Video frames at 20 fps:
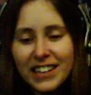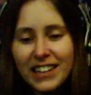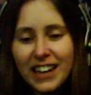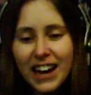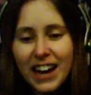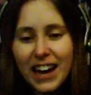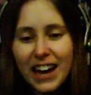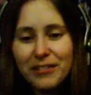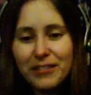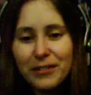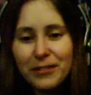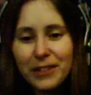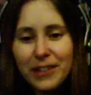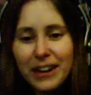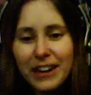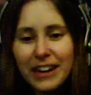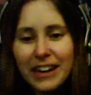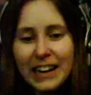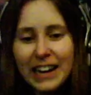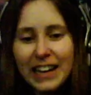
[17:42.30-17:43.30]
I have a
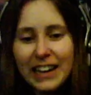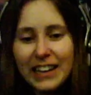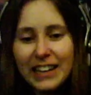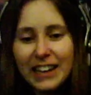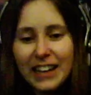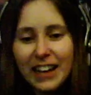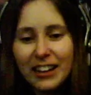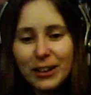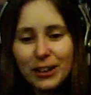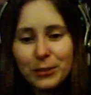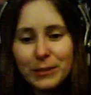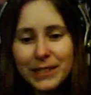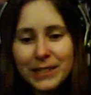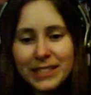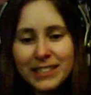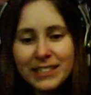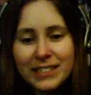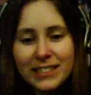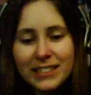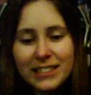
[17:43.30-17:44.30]
very naked
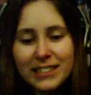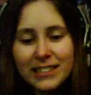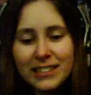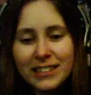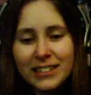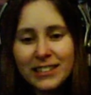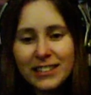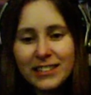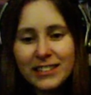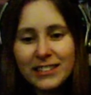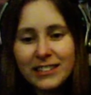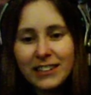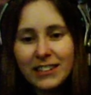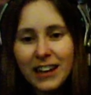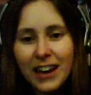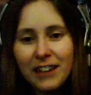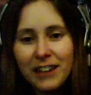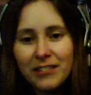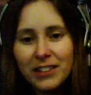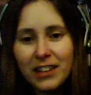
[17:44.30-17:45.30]
alchemist.
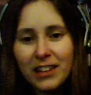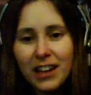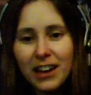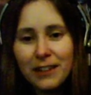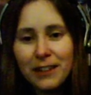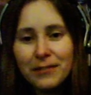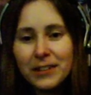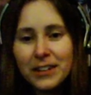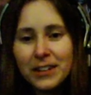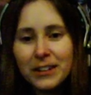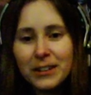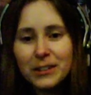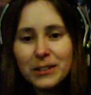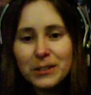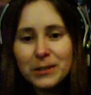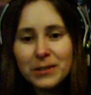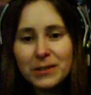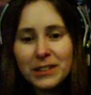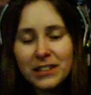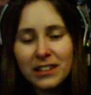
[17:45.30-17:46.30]
I have a lot of
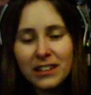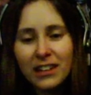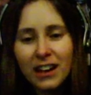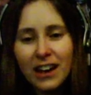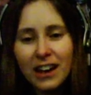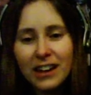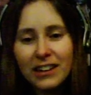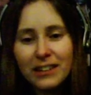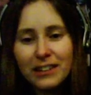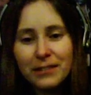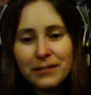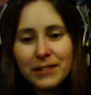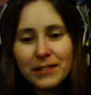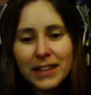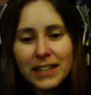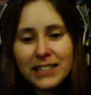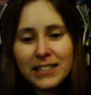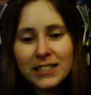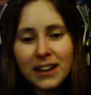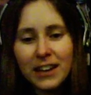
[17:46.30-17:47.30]
heroes with a lot of
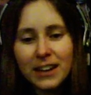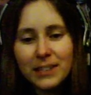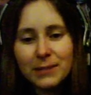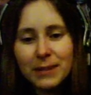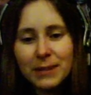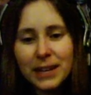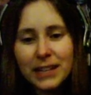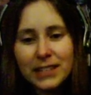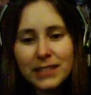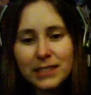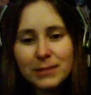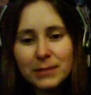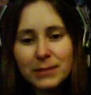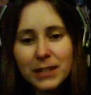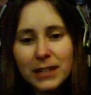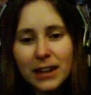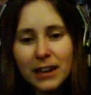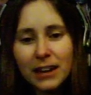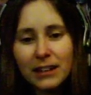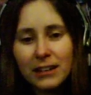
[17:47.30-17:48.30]
nice cosmetics, but
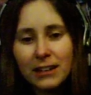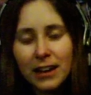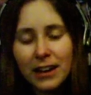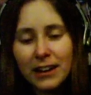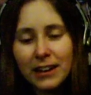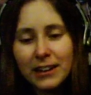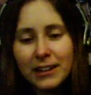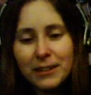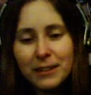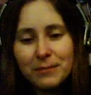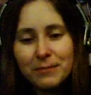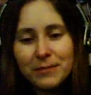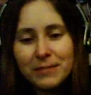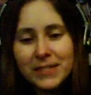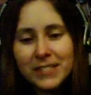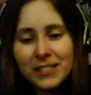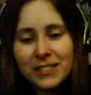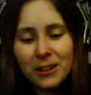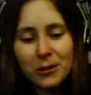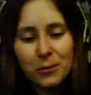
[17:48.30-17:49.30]
not a lot on him.
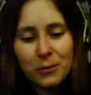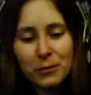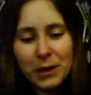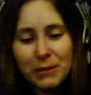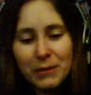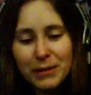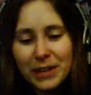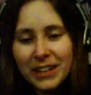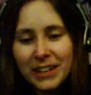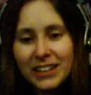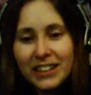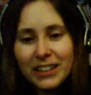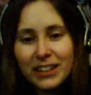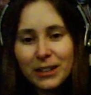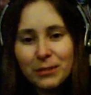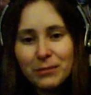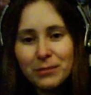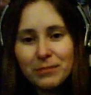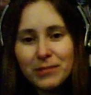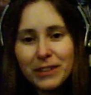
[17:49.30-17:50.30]
So maybe
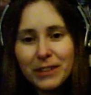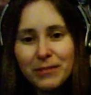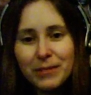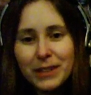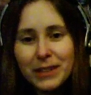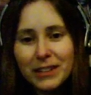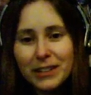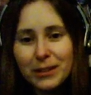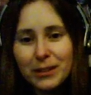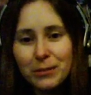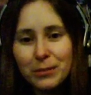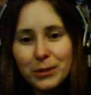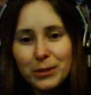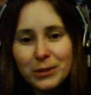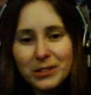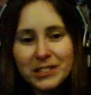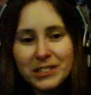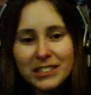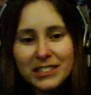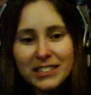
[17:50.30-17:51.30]
it'll give me a little
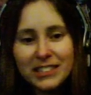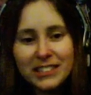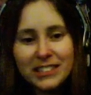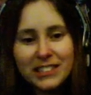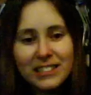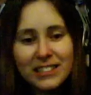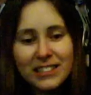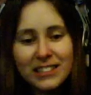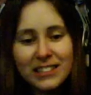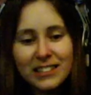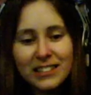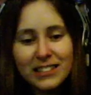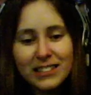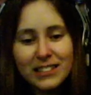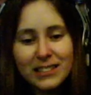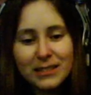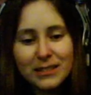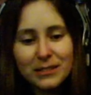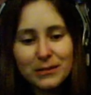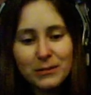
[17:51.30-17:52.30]
boost
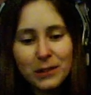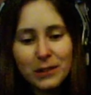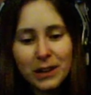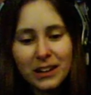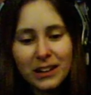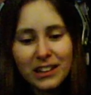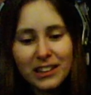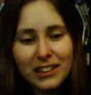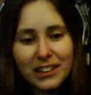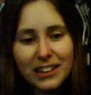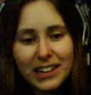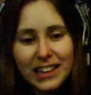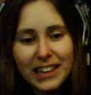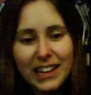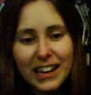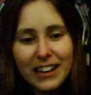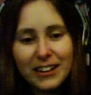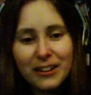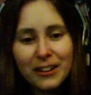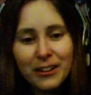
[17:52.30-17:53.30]
to uh, learning
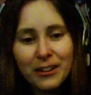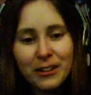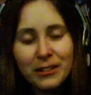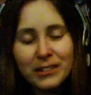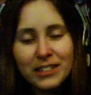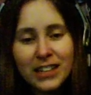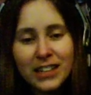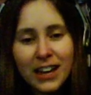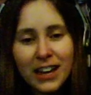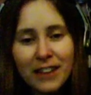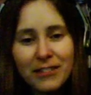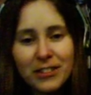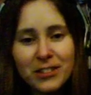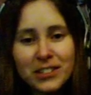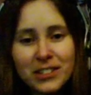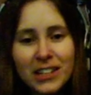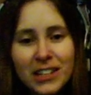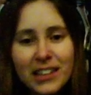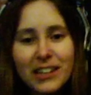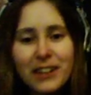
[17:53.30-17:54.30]
that hero to have
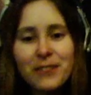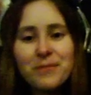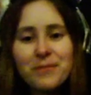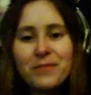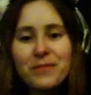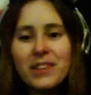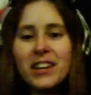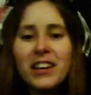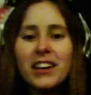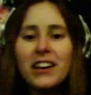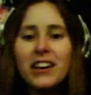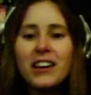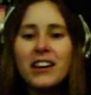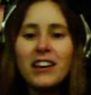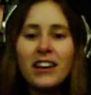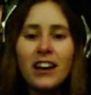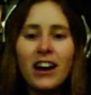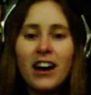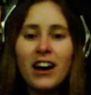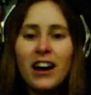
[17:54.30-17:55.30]
those on there.
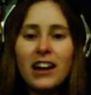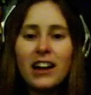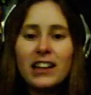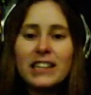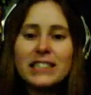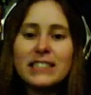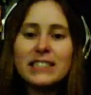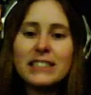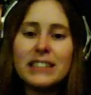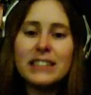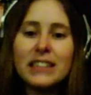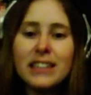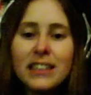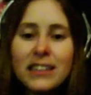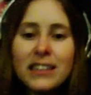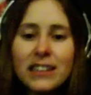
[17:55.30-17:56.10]
Uh, let's see.